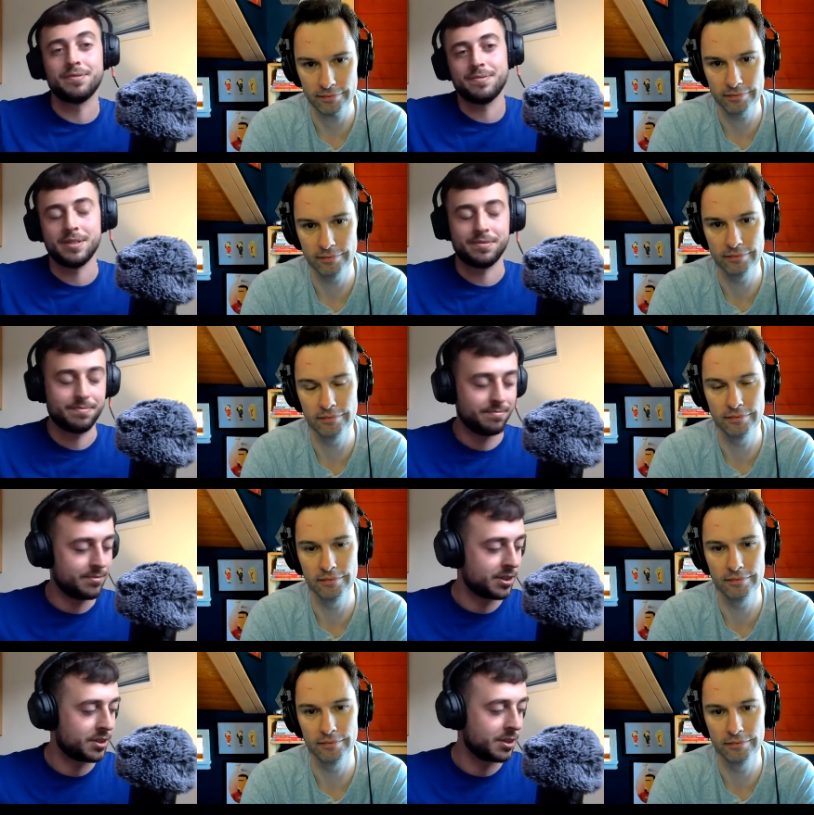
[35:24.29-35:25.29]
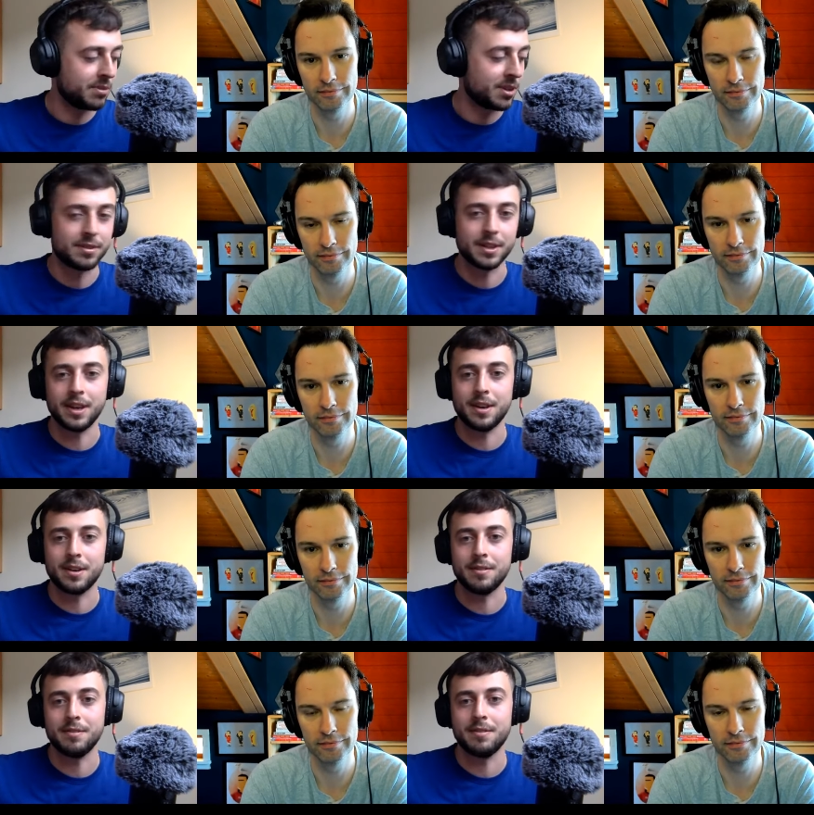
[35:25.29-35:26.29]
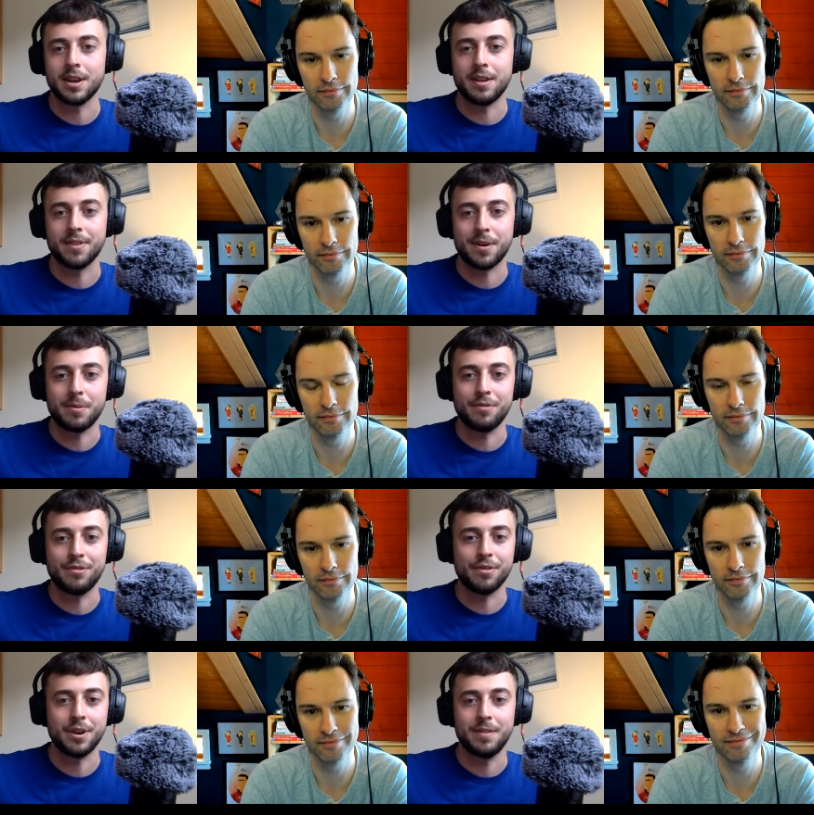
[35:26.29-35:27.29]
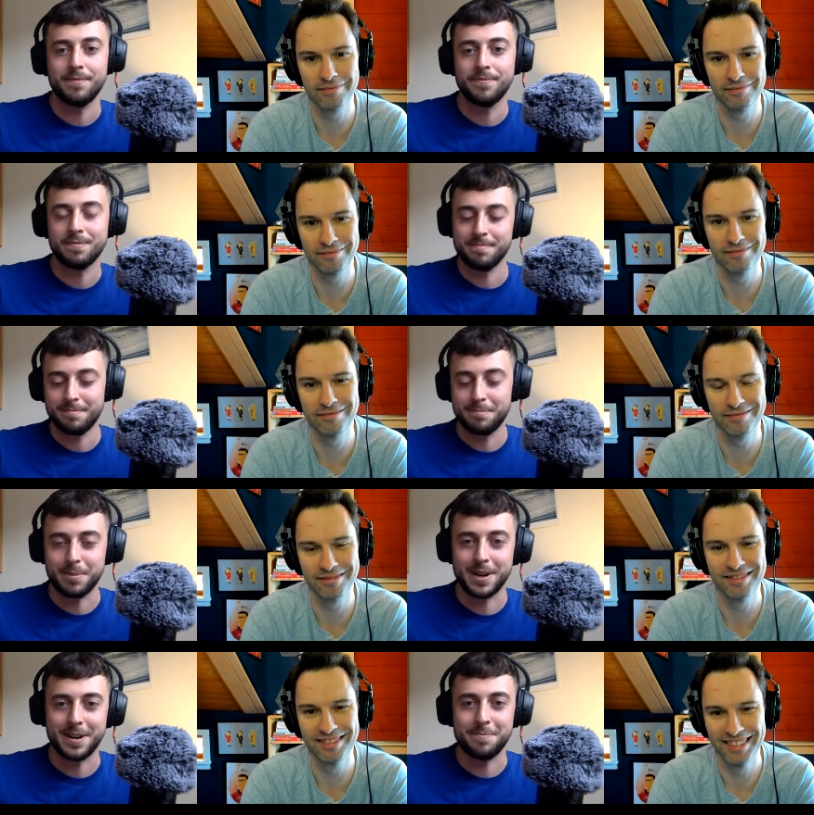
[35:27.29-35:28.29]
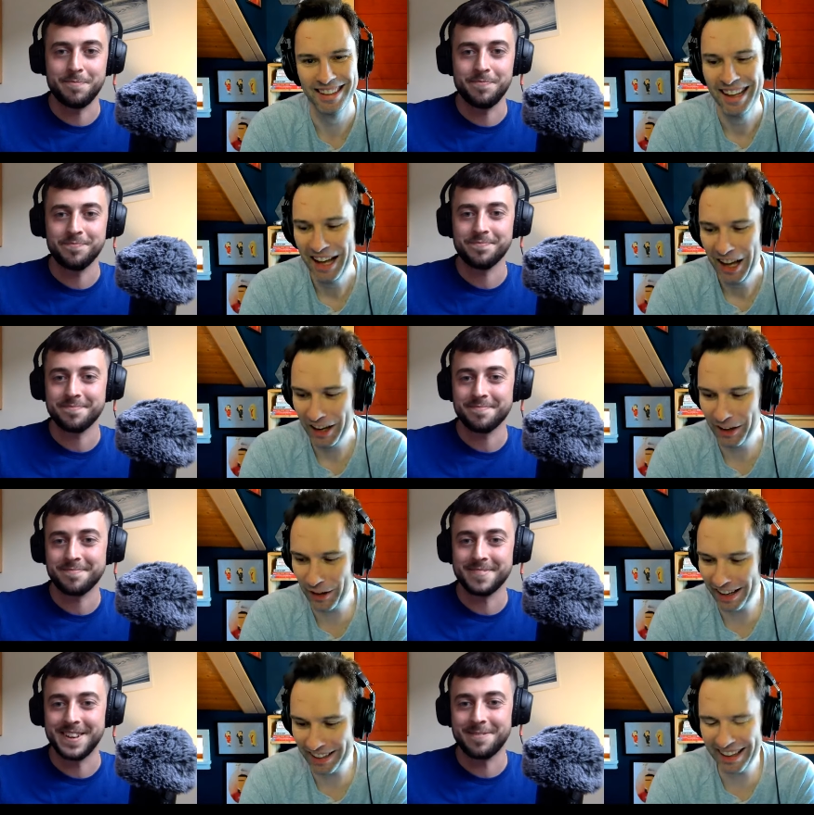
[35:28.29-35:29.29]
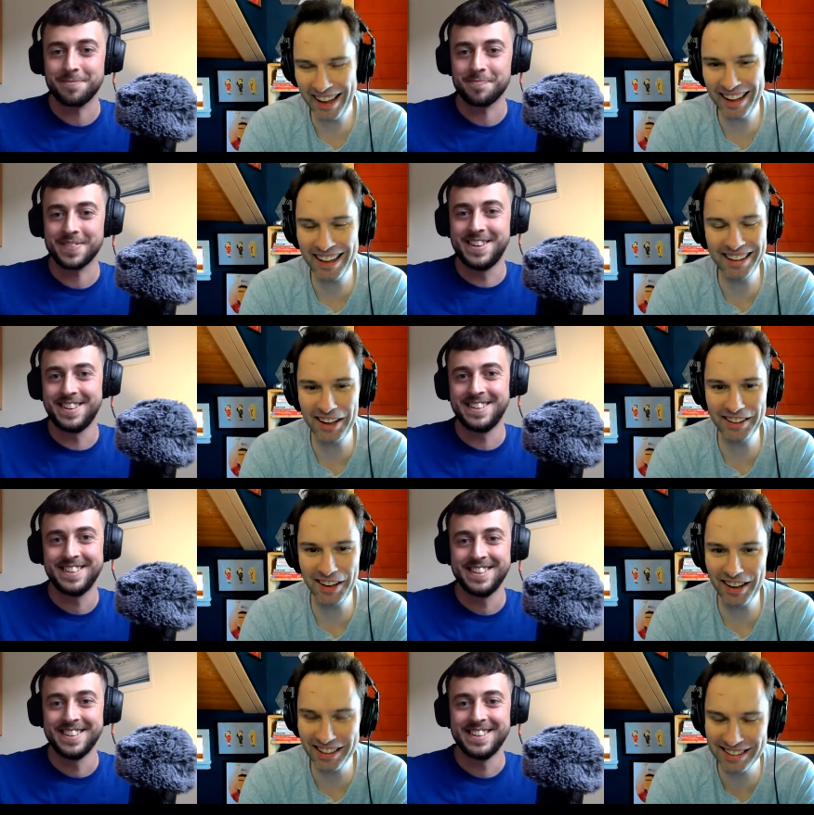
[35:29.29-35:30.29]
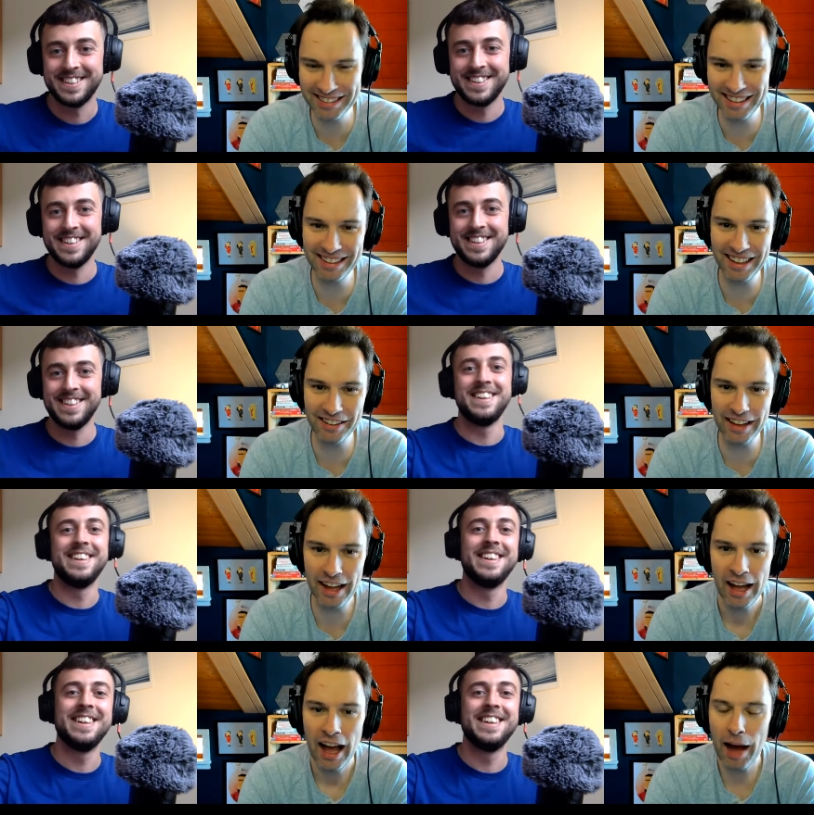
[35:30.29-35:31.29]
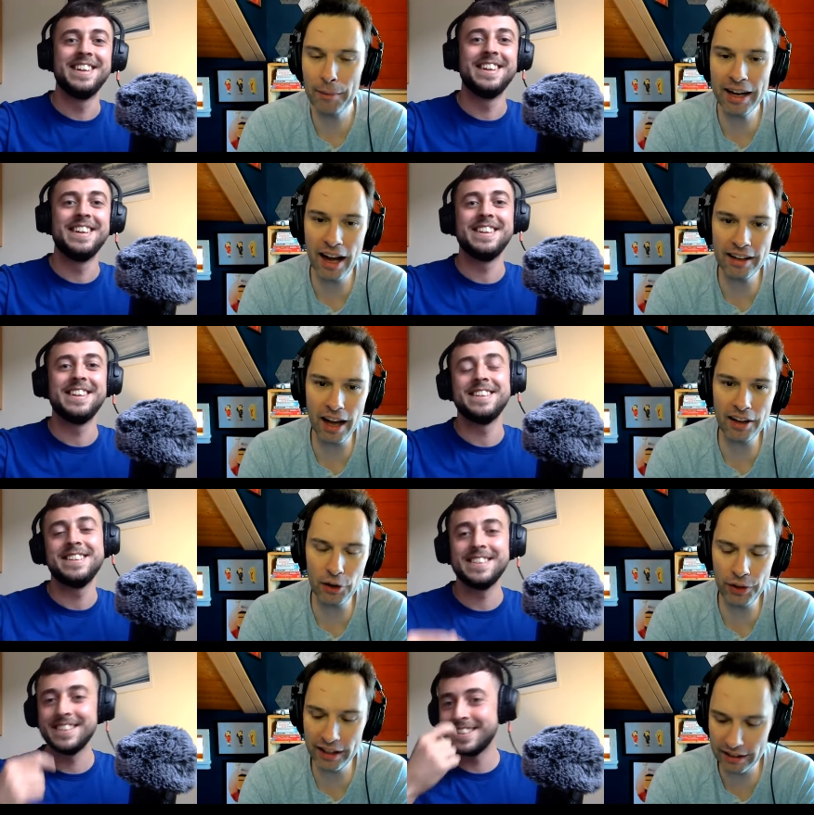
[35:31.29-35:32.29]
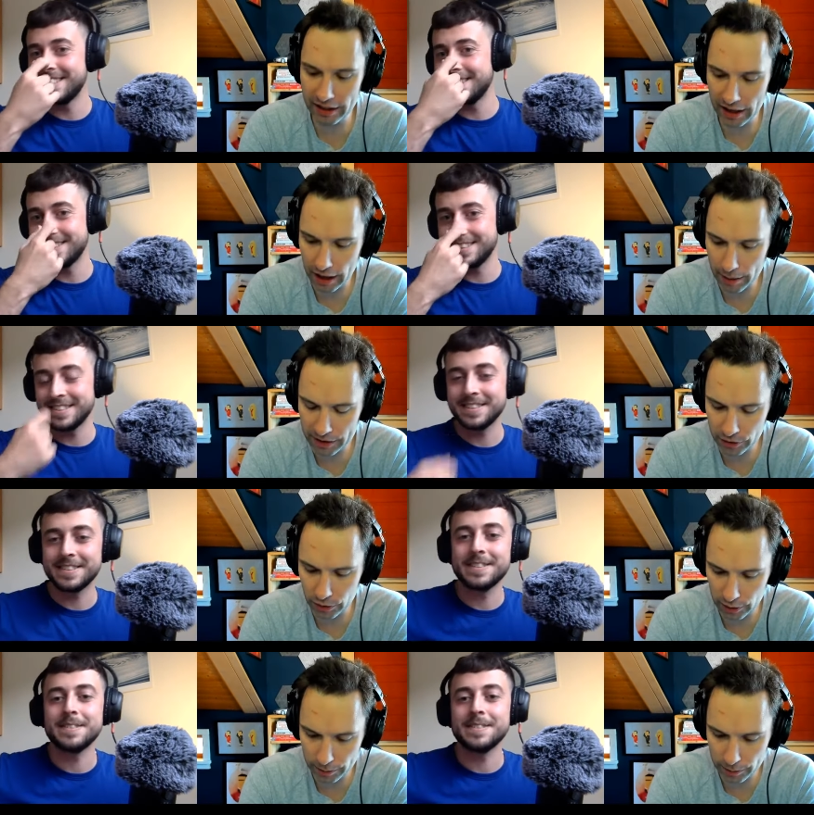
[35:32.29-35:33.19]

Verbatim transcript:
Speaker 1: If Sir Jim's listening, he can have that one for free. But
Speaker 2: all right, no licensing deal there. I mean, I do think. I mean, you talk